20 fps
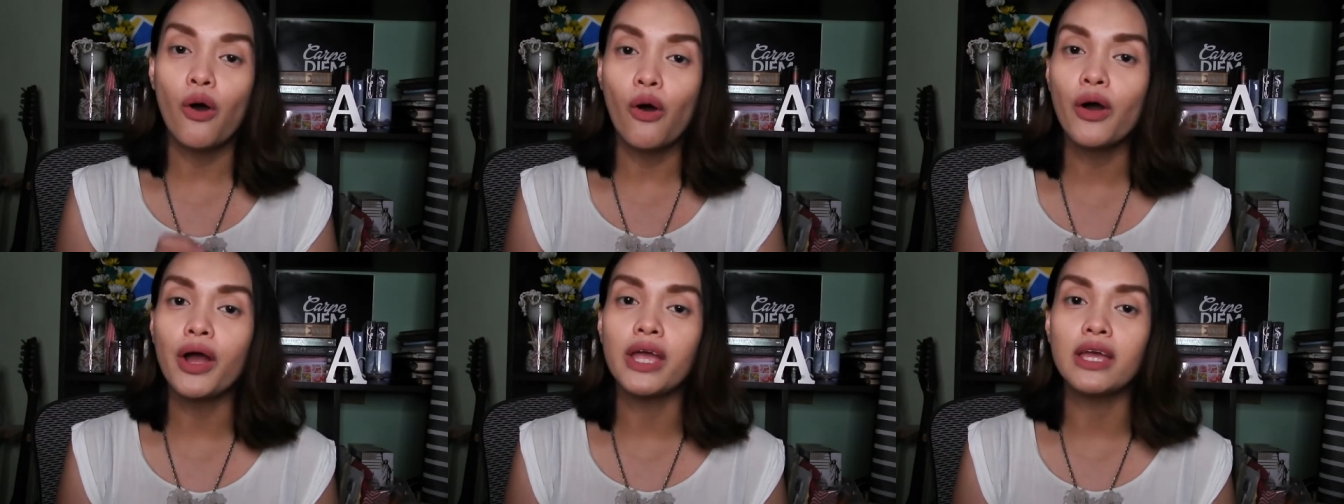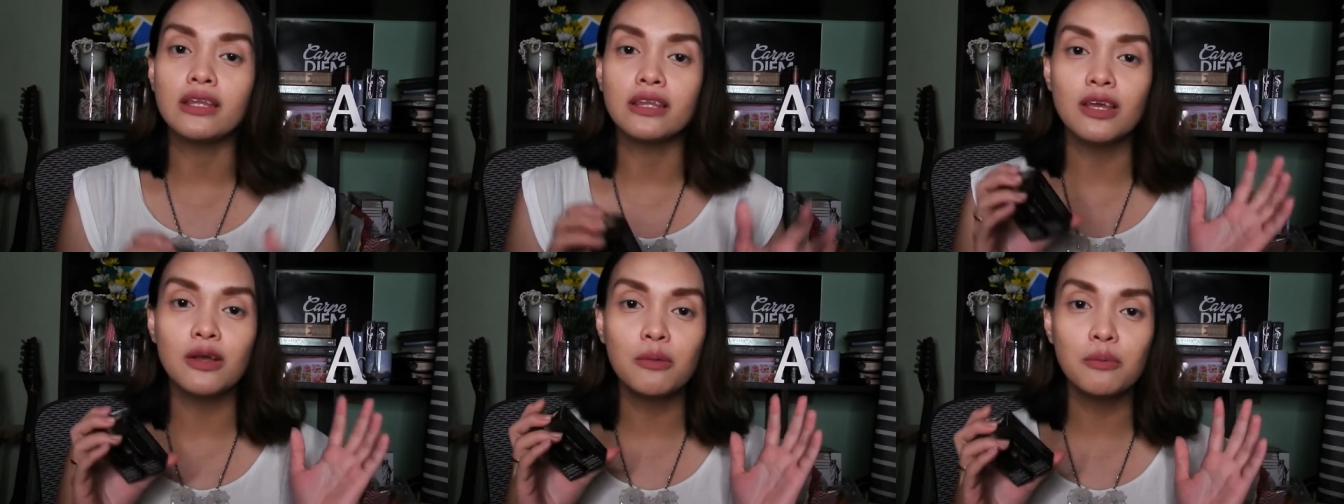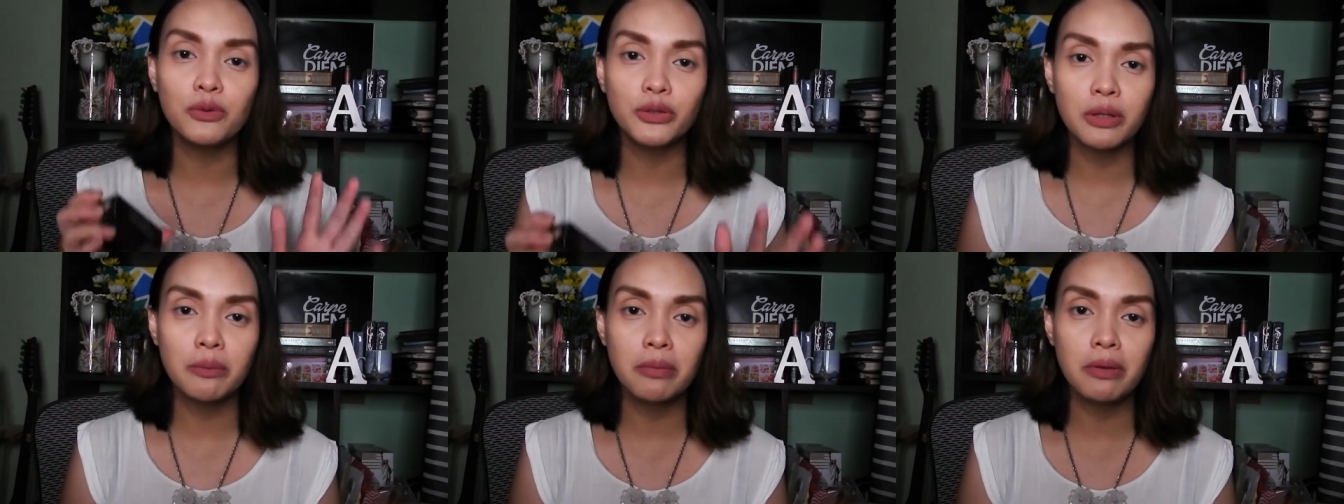okay, hindi
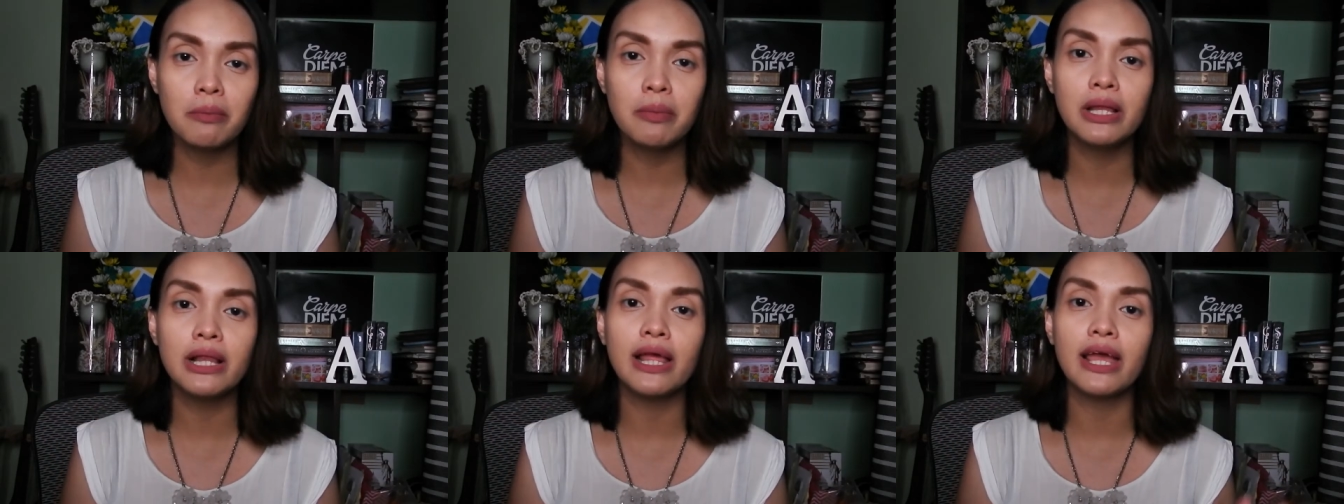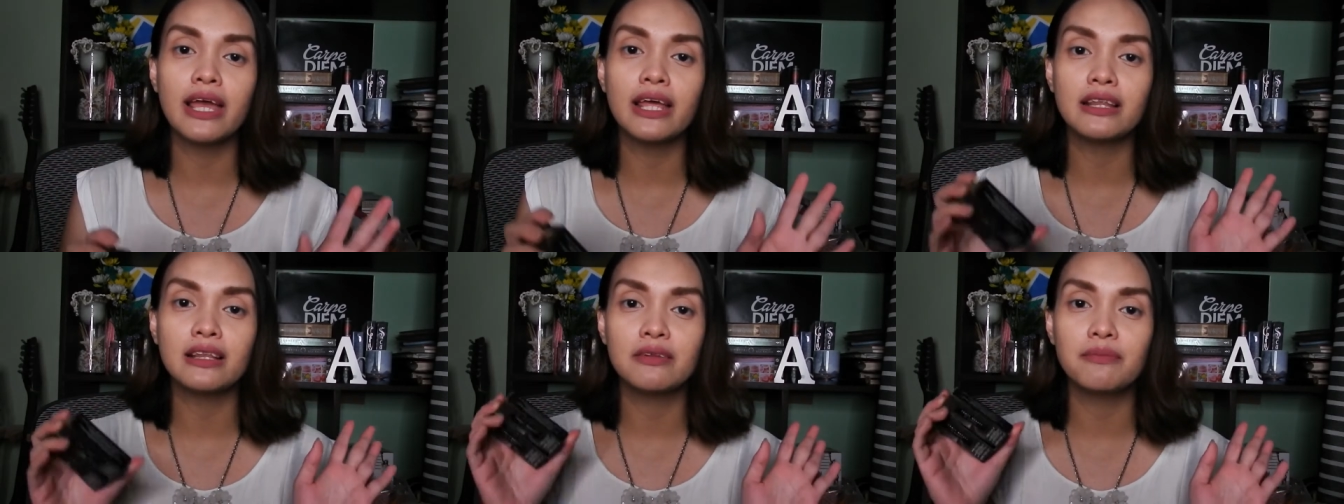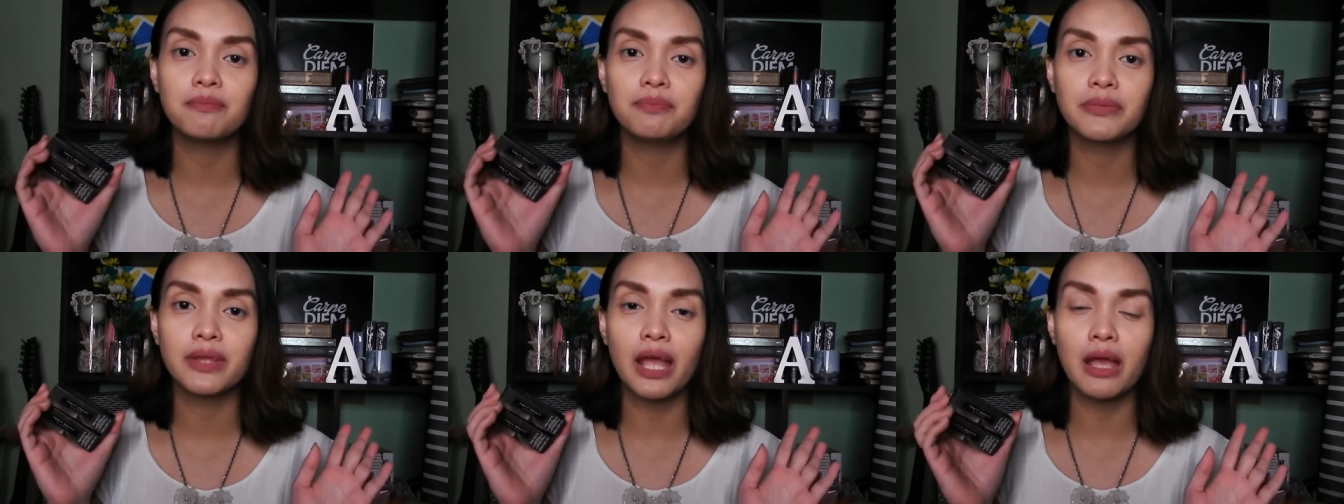ko muna
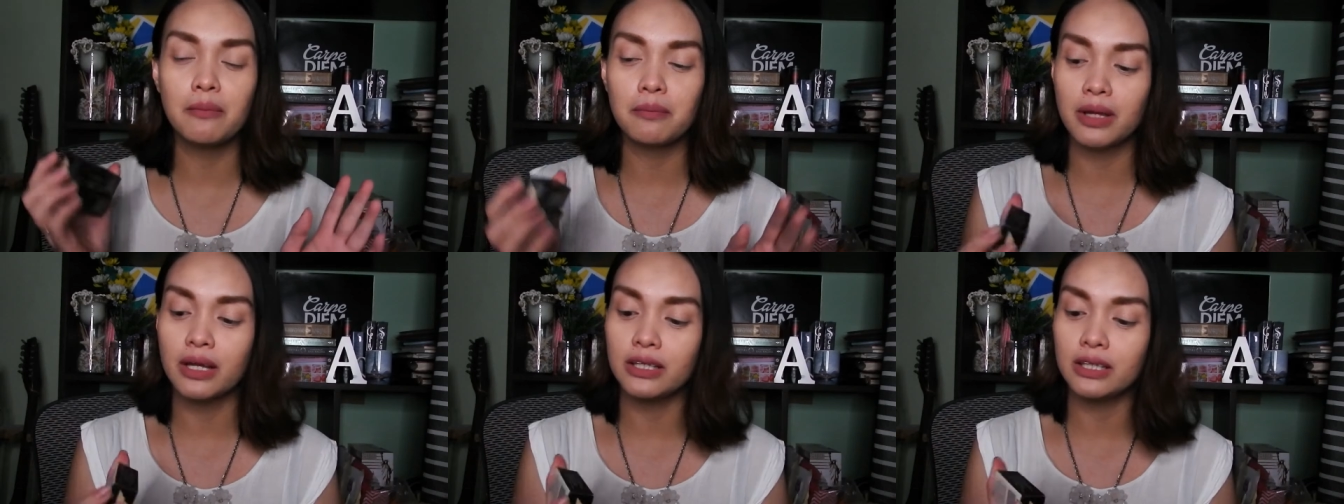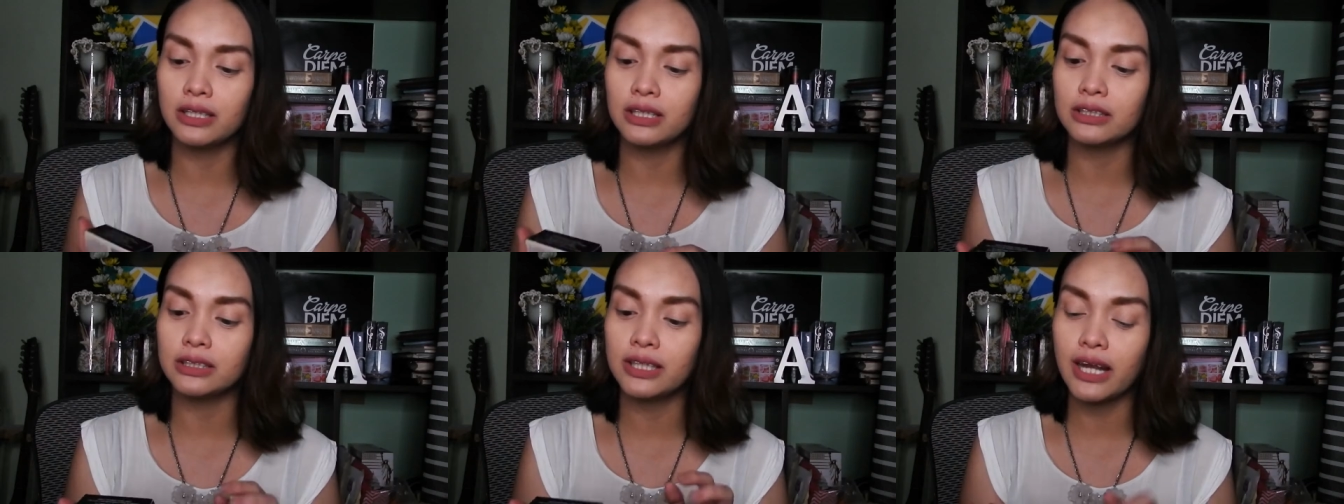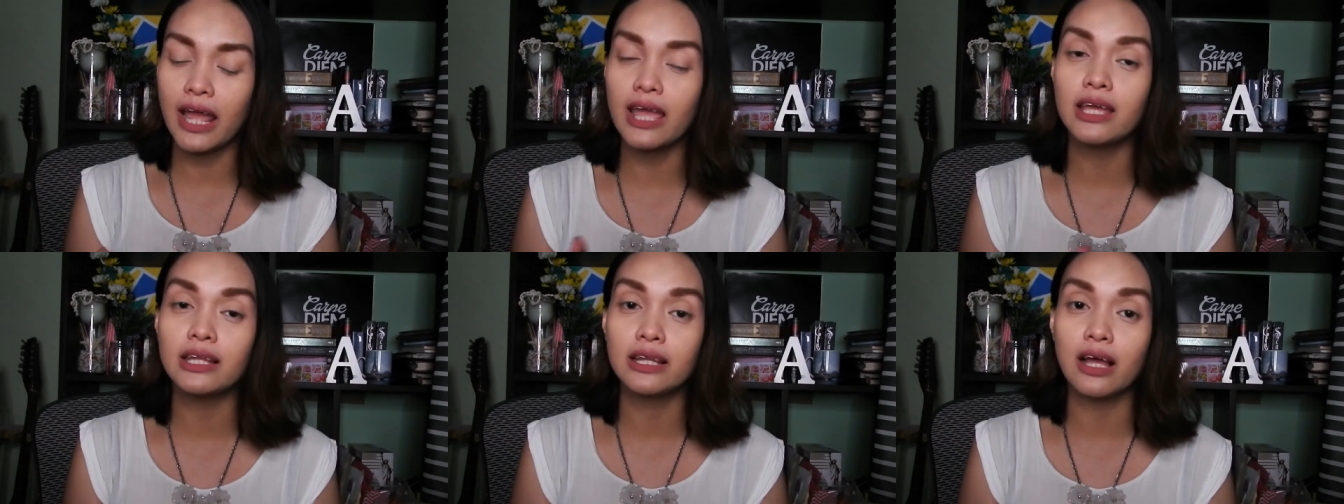bibilin. I'm gonna
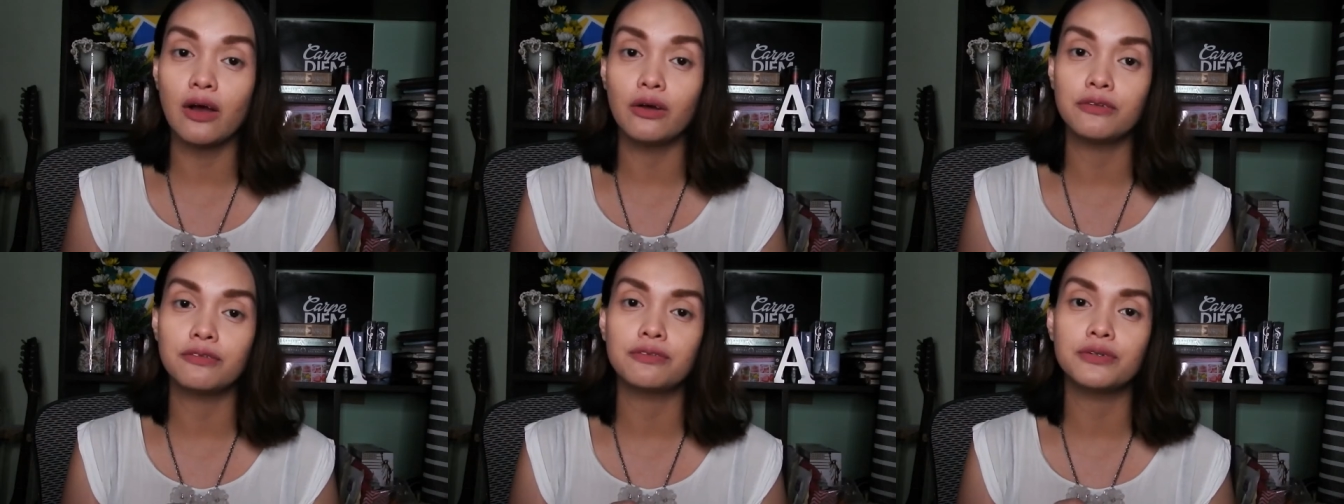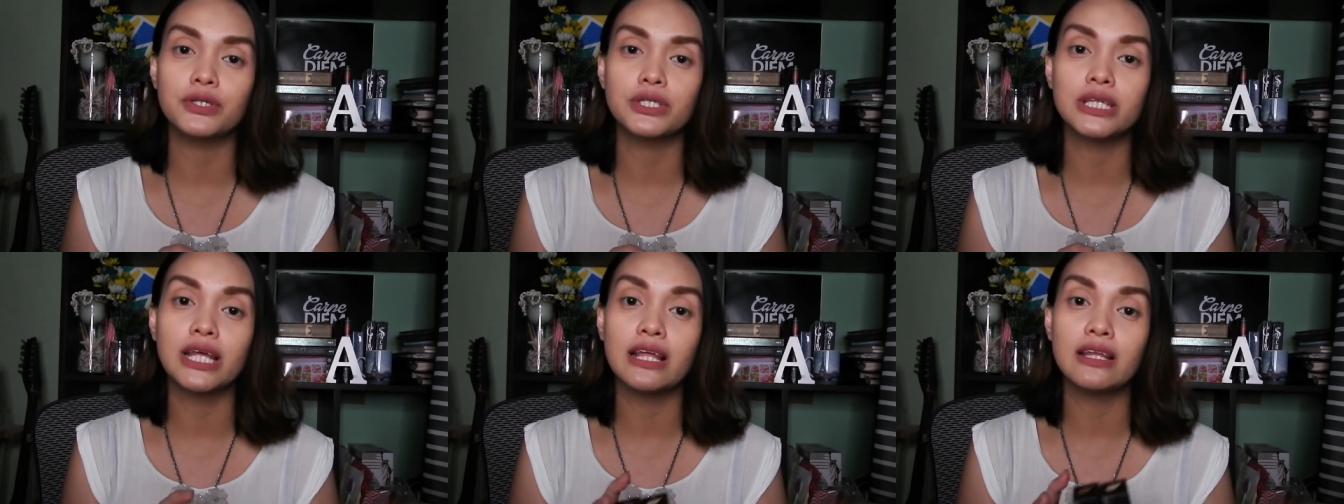try it out first.